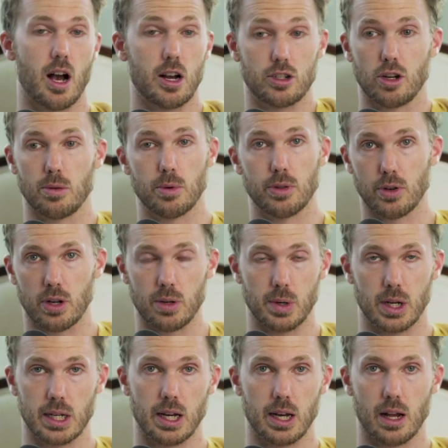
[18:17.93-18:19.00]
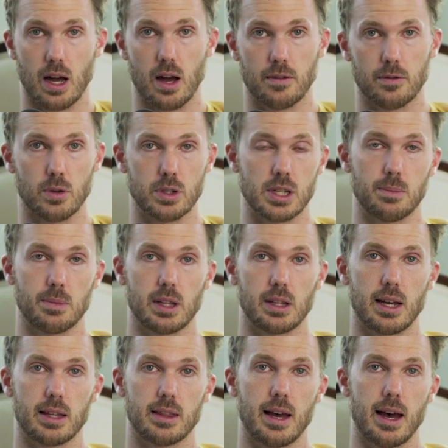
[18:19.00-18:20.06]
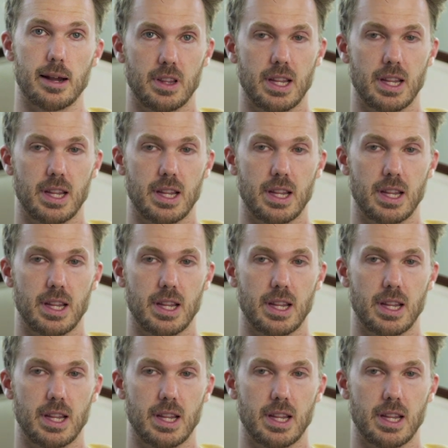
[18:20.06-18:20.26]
October 31 cutoff or something like that.